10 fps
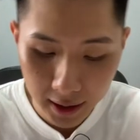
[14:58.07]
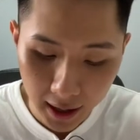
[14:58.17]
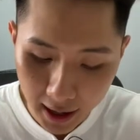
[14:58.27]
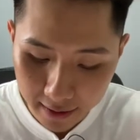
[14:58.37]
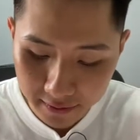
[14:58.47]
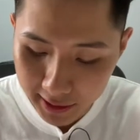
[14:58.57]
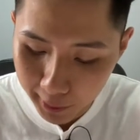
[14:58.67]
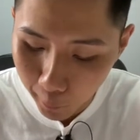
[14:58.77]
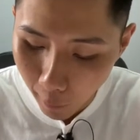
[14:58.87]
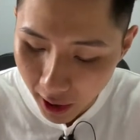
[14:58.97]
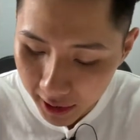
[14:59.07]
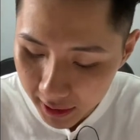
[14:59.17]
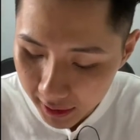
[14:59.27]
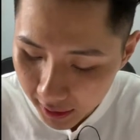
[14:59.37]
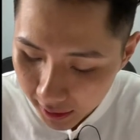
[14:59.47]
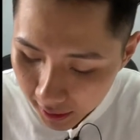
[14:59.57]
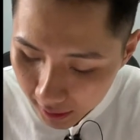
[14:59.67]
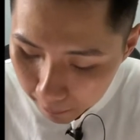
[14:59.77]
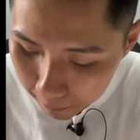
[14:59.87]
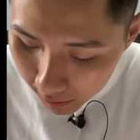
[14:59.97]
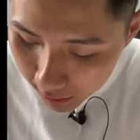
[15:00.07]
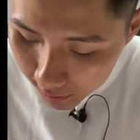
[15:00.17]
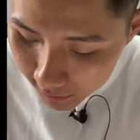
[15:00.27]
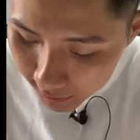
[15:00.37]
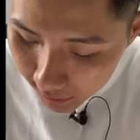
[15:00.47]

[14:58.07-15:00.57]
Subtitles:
And this is why, because